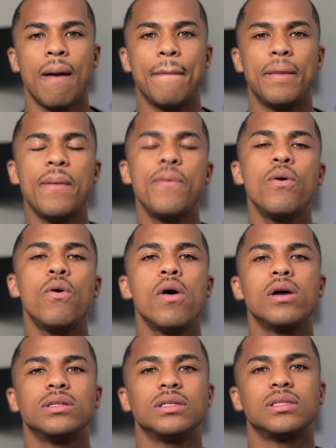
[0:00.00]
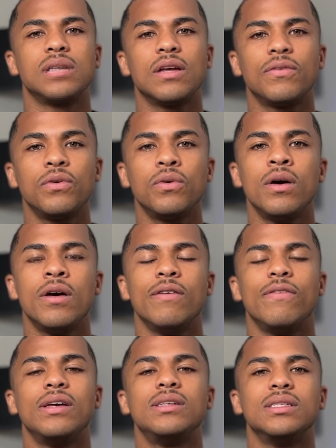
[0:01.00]
People who are successful
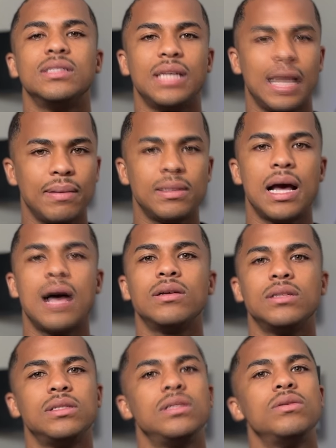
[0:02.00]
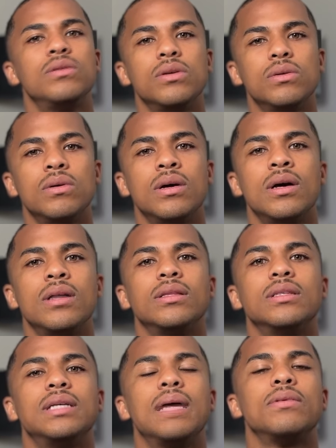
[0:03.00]
face the same challenges you do,
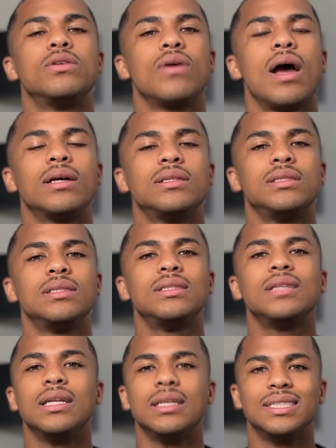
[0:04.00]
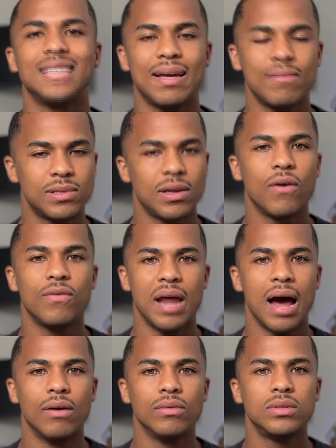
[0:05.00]
the same distractions and the same
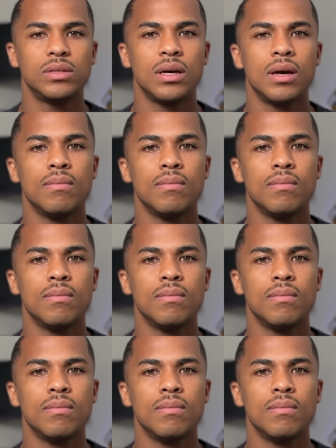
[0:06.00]
self-doubts.